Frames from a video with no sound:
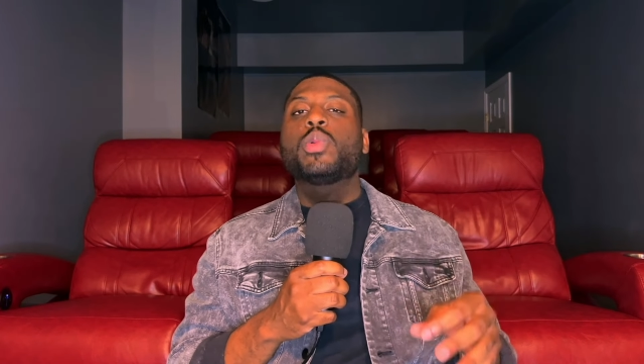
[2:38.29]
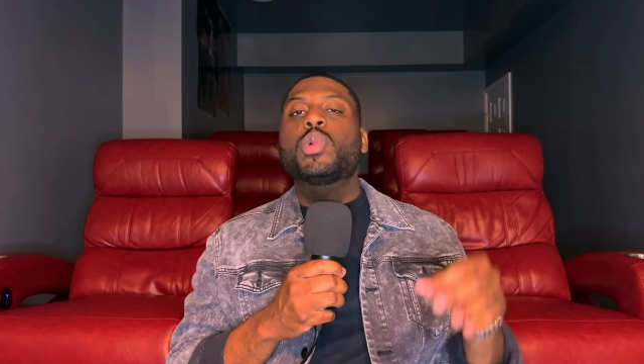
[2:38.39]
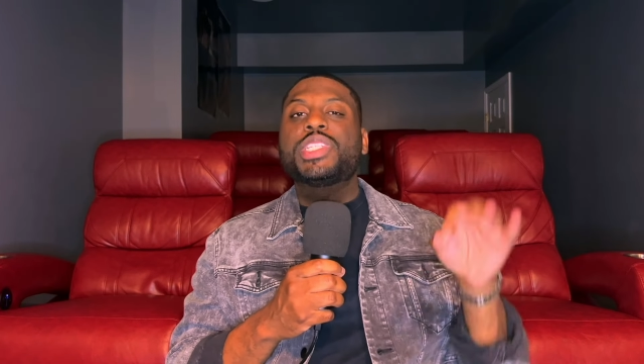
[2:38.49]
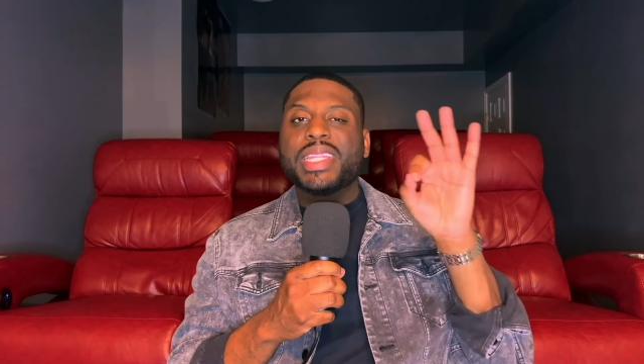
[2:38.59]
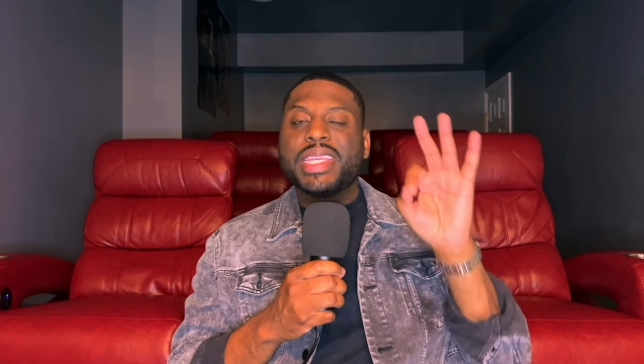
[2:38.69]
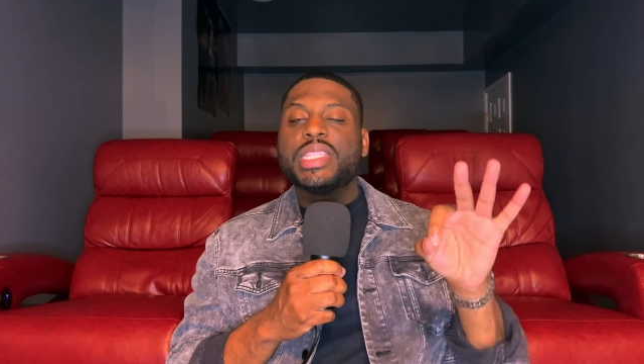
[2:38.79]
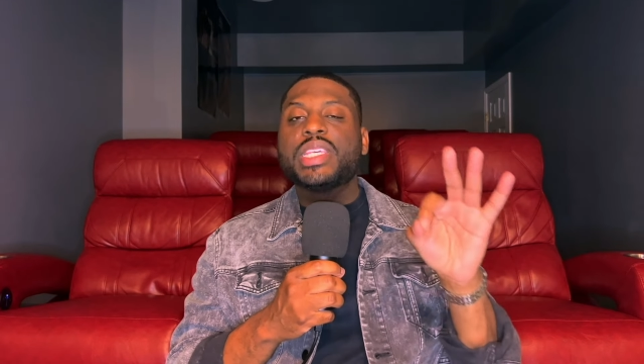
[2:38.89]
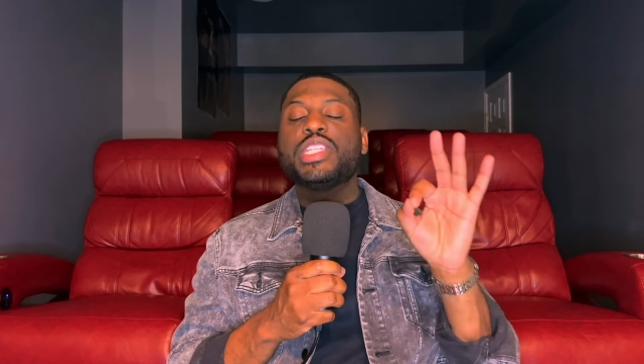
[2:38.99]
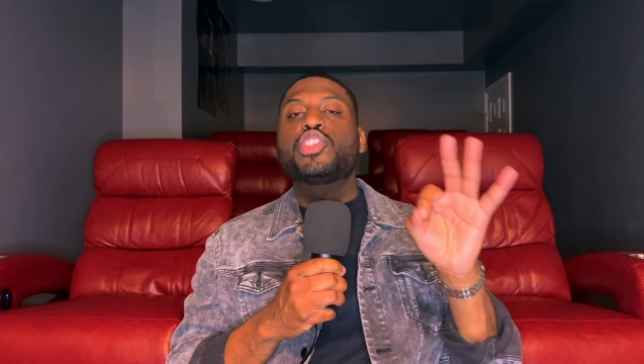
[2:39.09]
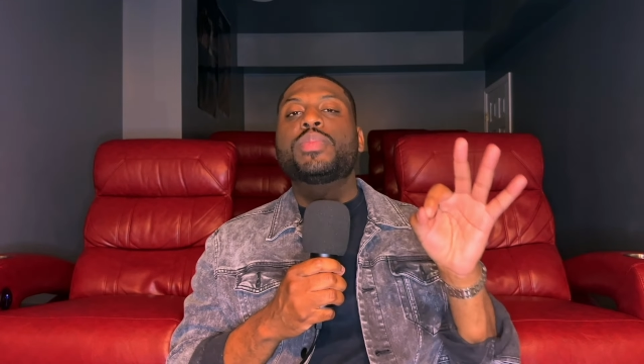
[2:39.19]
which leads
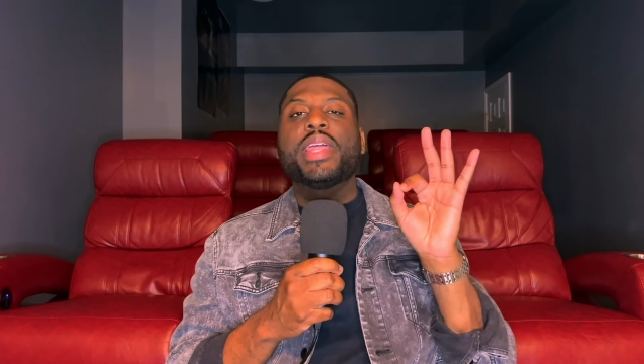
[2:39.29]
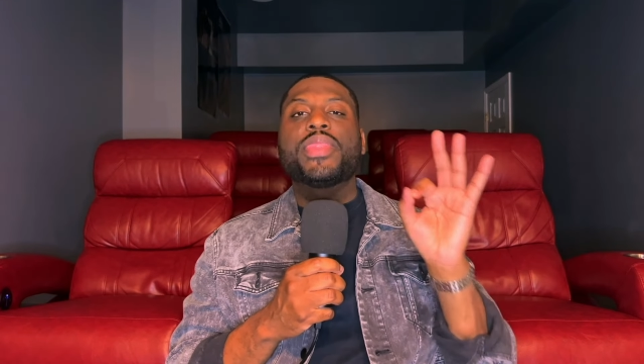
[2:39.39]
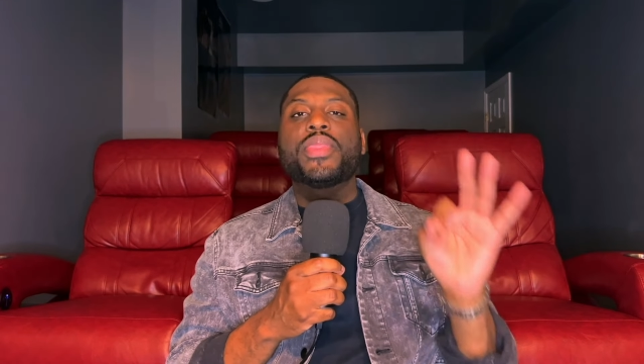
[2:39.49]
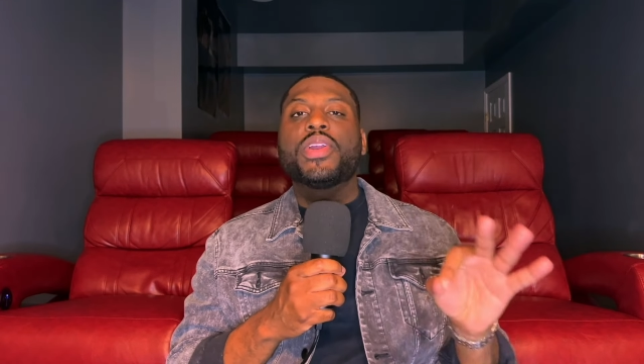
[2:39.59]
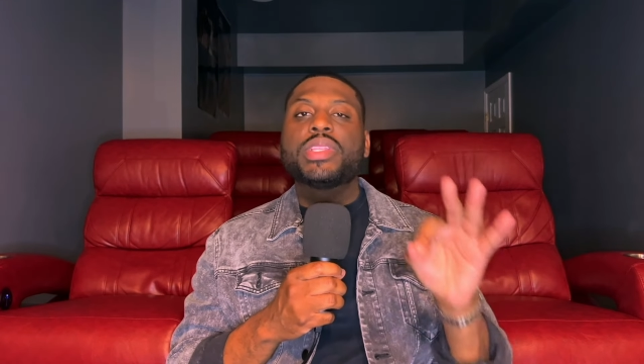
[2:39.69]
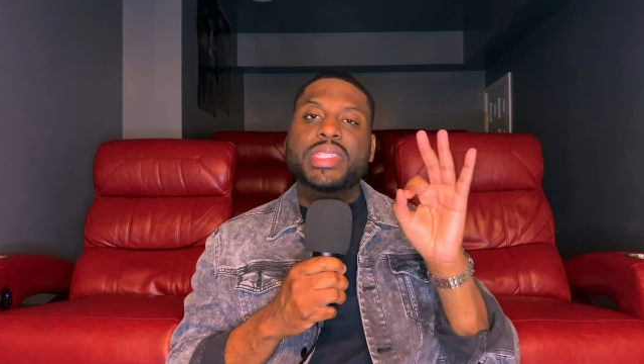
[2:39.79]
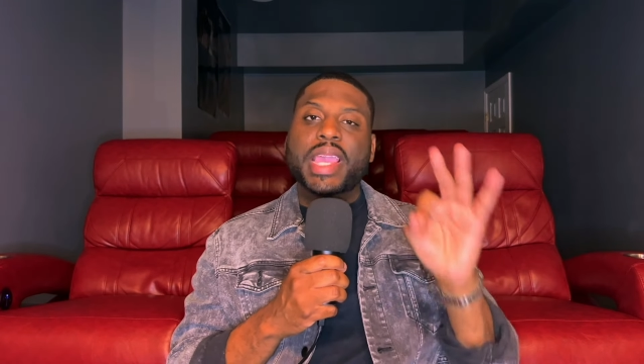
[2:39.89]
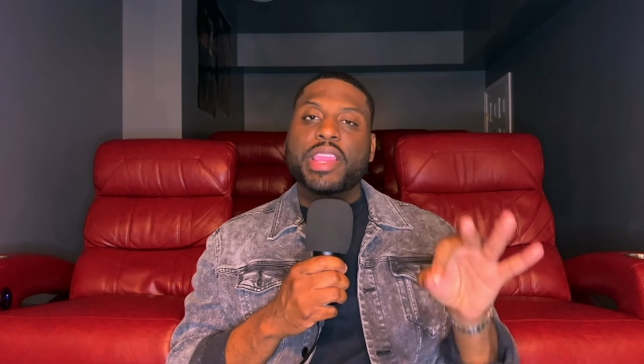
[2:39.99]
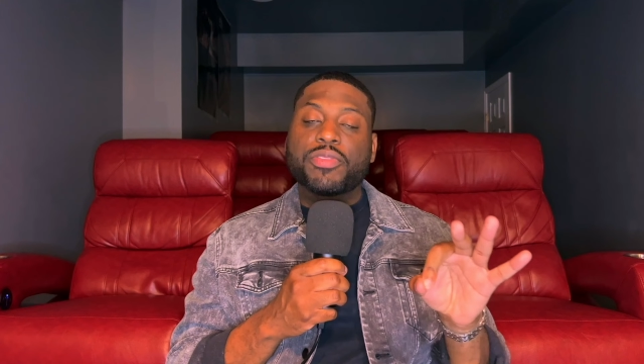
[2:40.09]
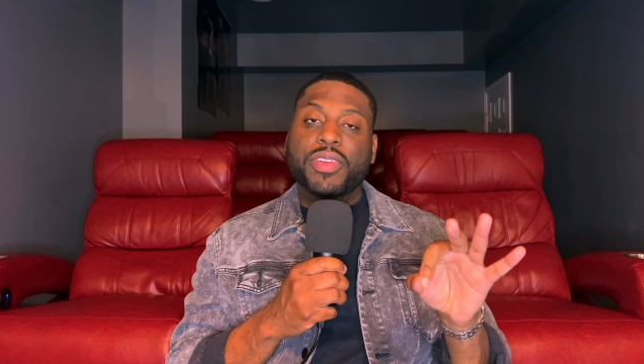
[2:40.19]
into my third
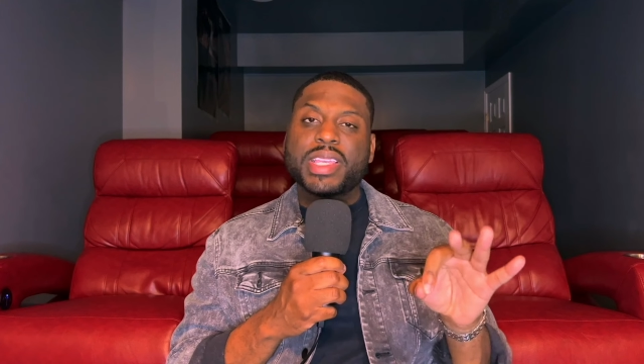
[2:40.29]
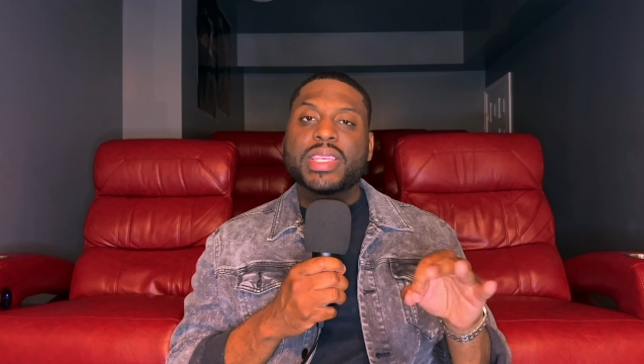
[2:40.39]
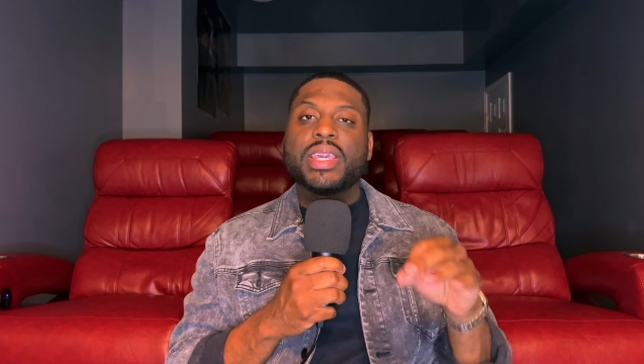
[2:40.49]
sacrifice,